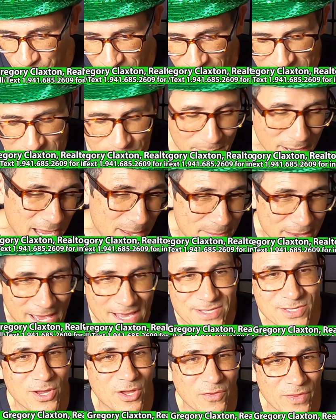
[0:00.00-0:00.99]
Let's
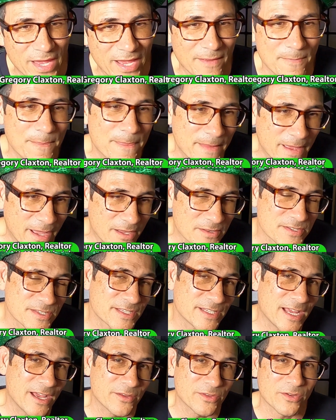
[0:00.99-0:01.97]
bypass all that. I'll
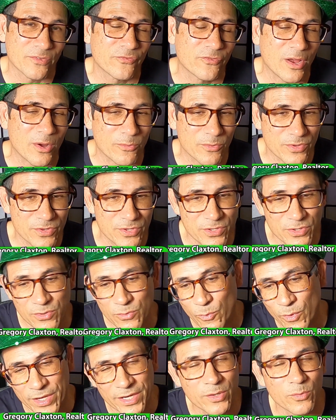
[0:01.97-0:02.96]
sit out in the front with
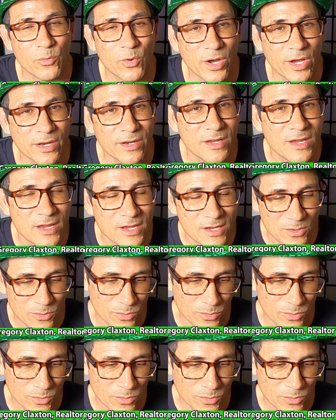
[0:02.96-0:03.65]
you one-on-one. -on -one.